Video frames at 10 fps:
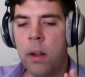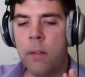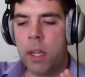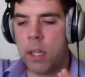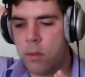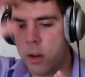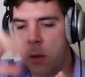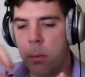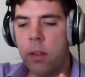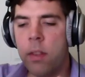any
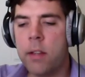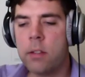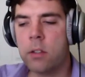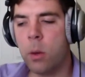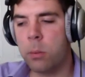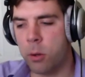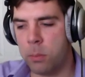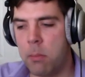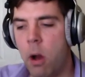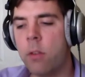variable in that scope could
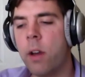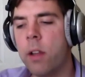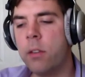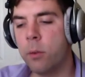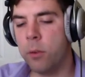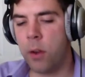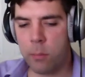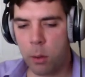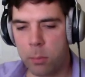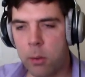be modified. So if you have
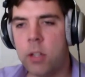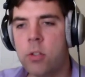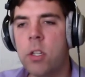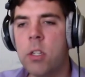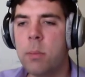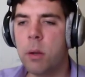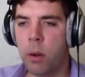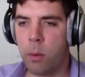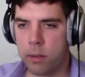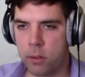multiple HTTP
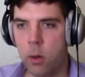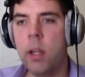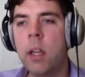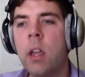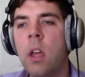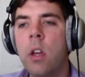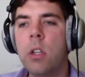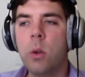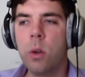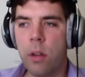requests going,
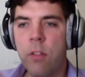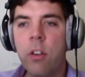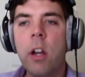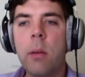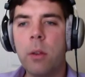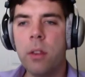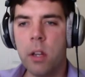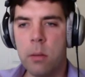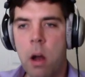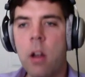you could have a variable that
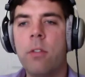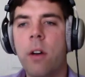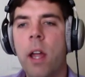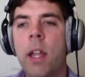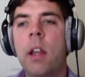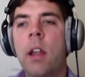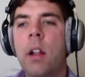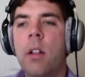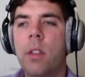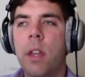you're modifying
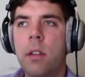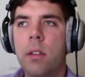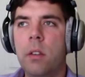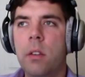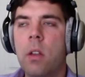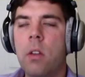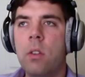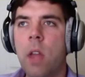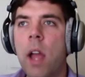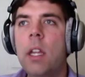that
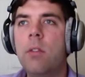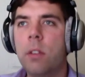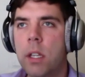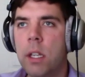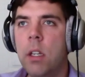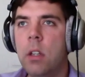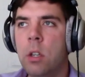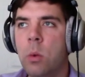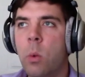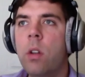naively
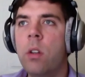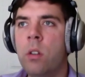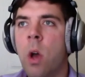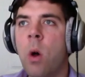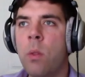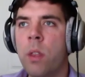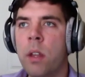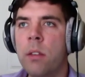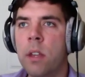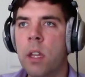you wouldn't know that
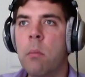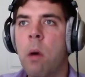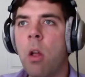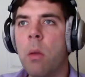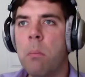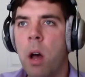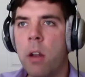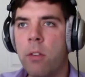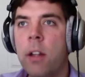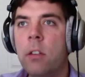it's getting
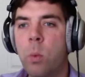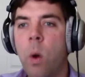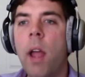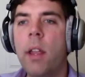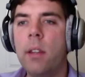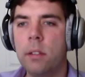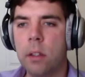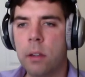modified twice.